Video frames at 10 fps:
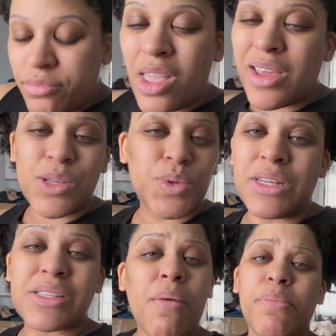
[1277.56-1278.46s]
it is what it is.
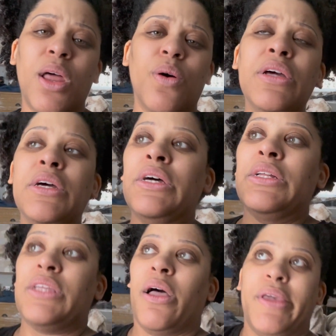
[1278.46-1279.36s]
Comment below.
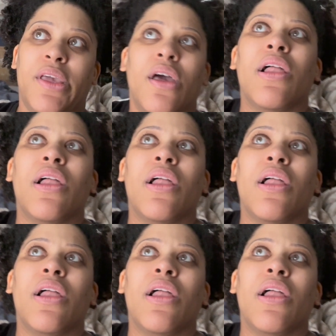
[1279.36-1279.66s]
Tell me,